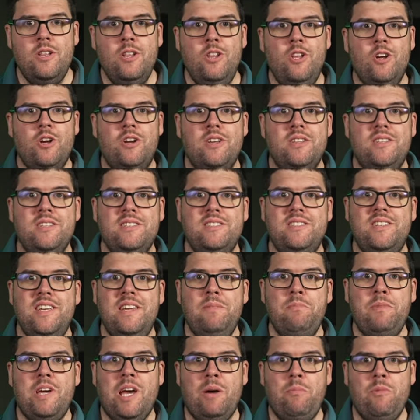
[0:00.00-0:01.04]
Look at the
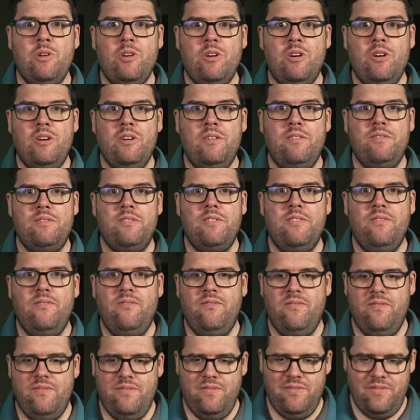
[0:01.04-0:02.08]
steam coming off
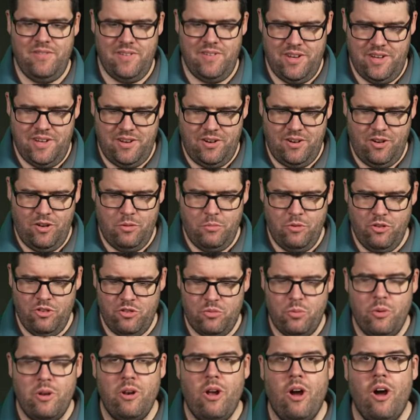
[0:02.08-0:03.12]
and it
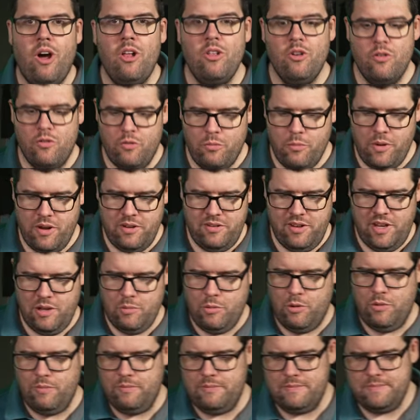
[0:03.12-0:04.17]
almost went all over my
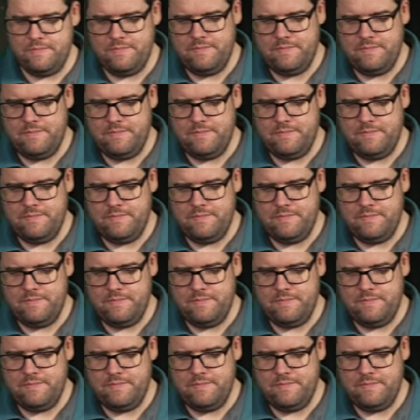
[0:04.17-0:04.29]
table.